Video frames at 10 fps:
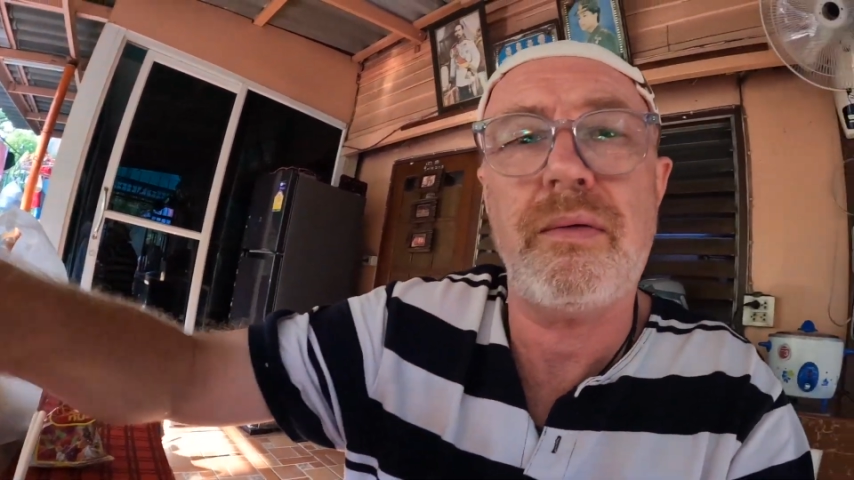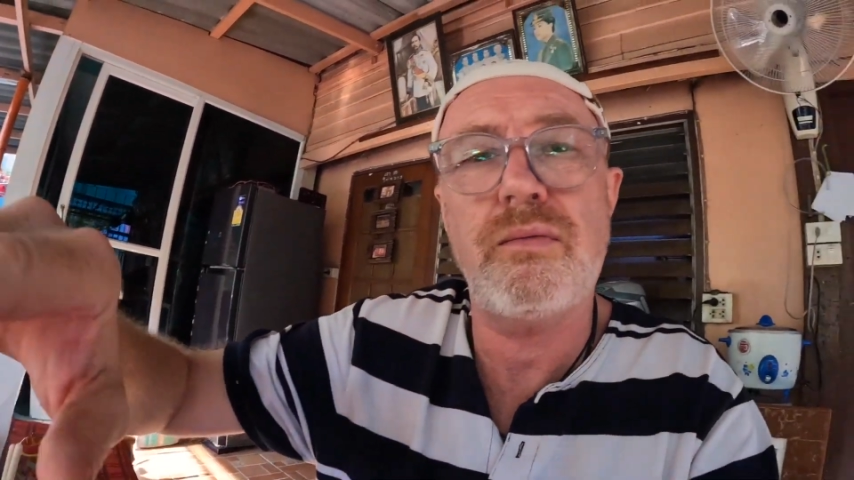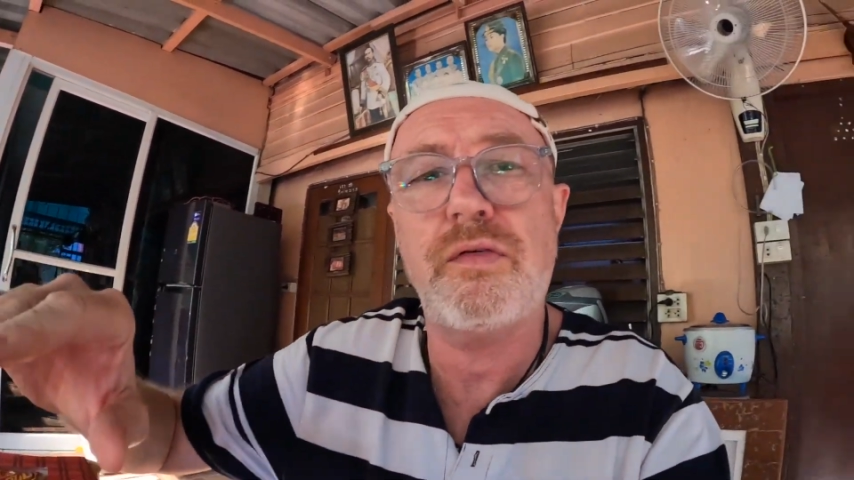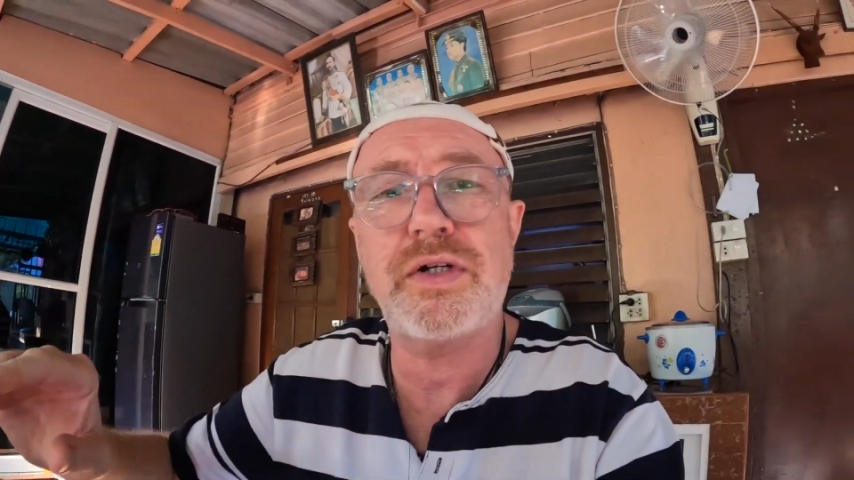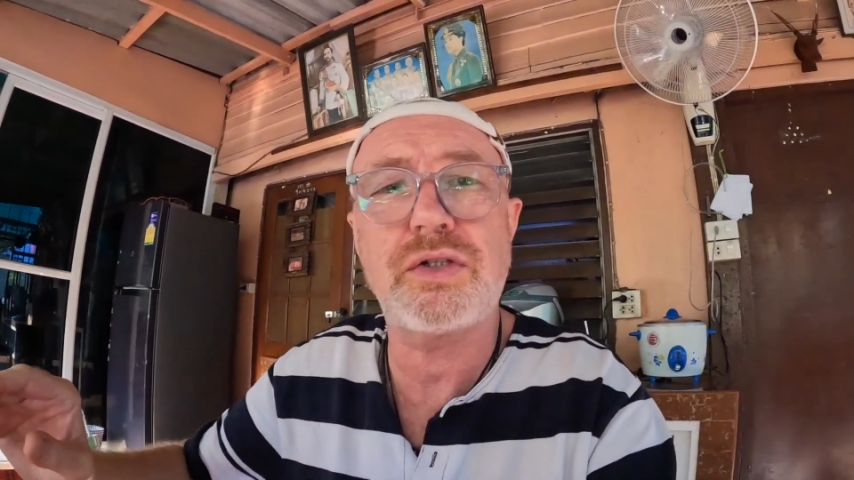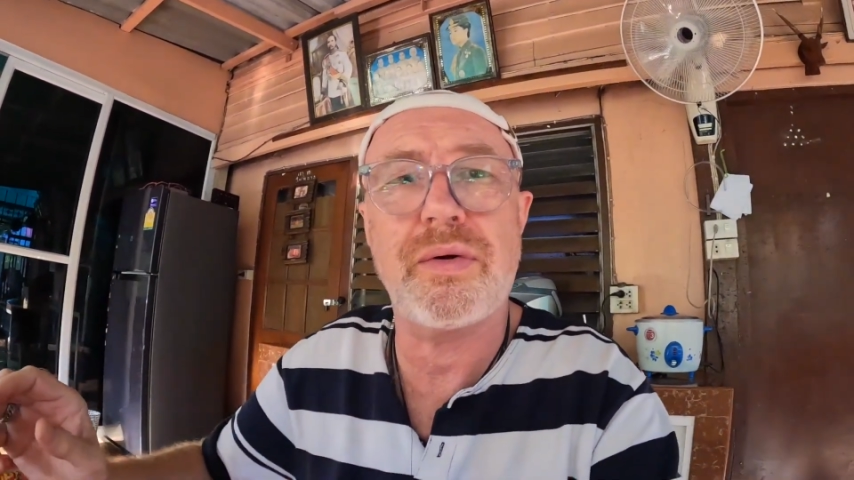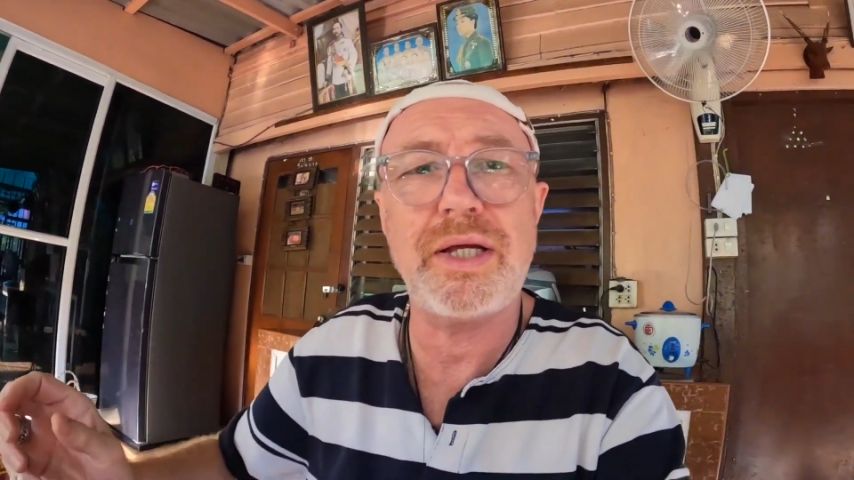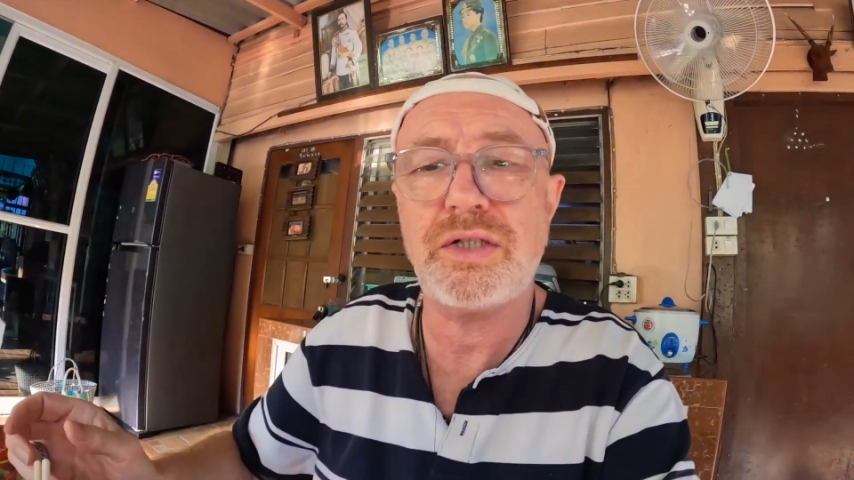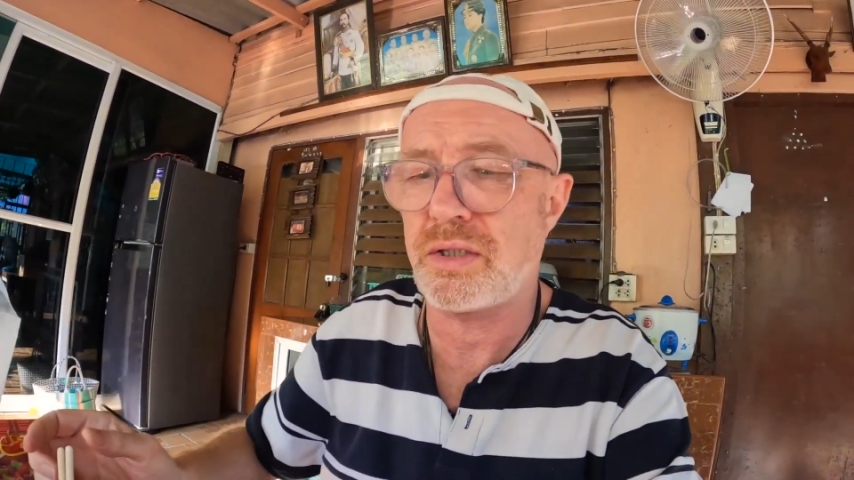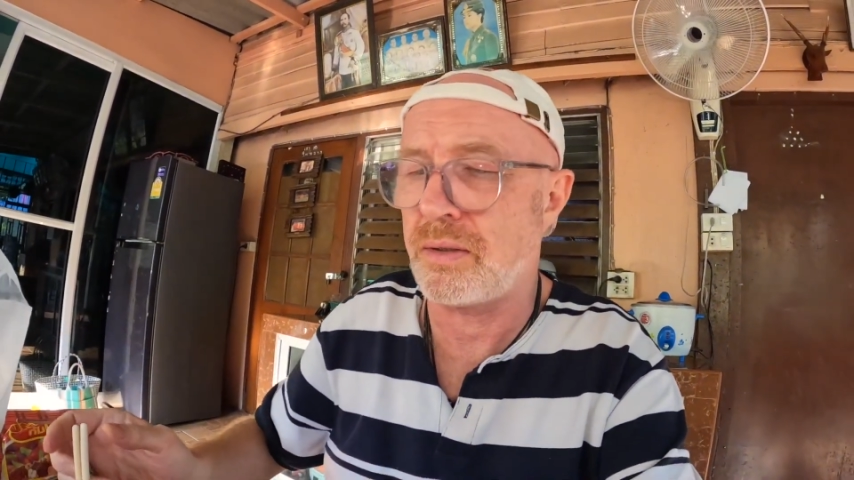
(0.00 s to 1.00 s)

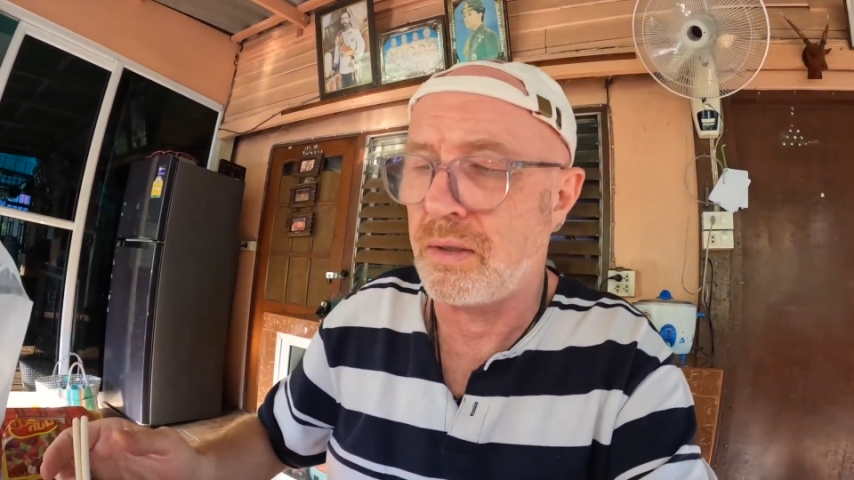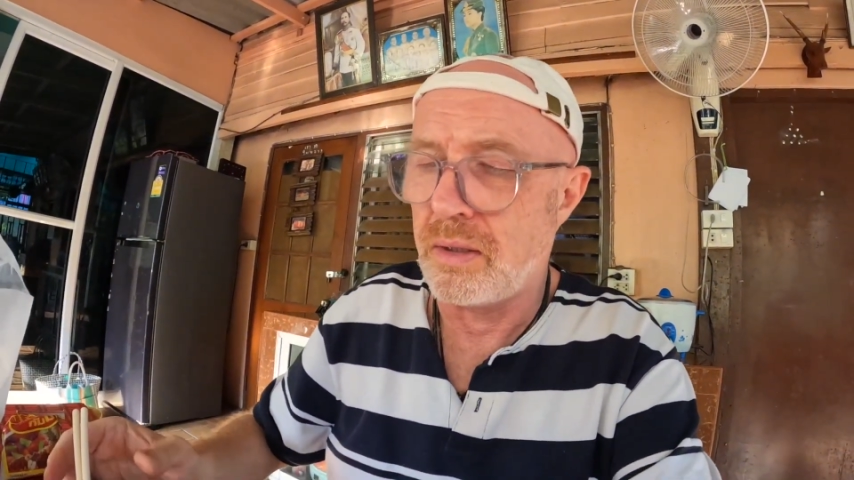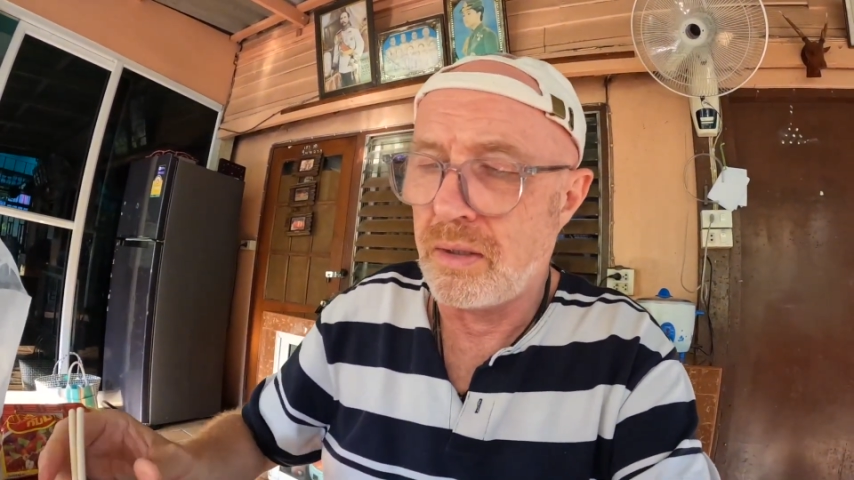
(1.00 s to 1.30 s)
Refrigeration